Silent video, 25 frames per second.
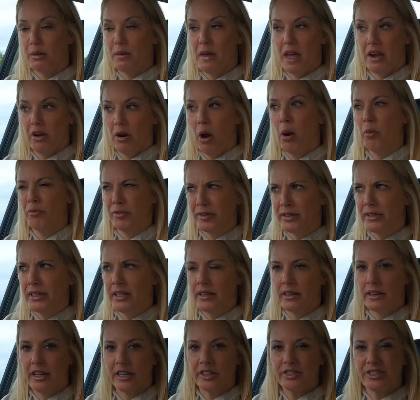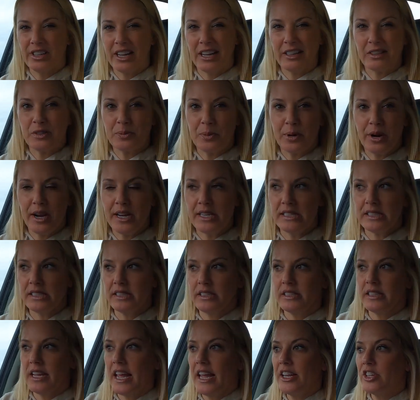than obviously the naturally
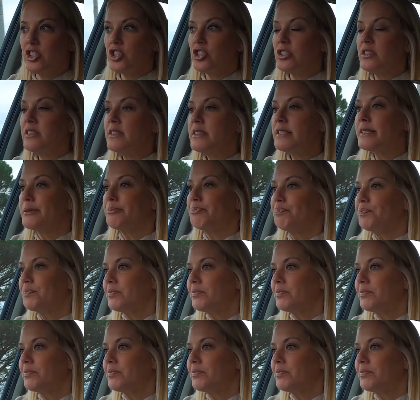aspirated engines,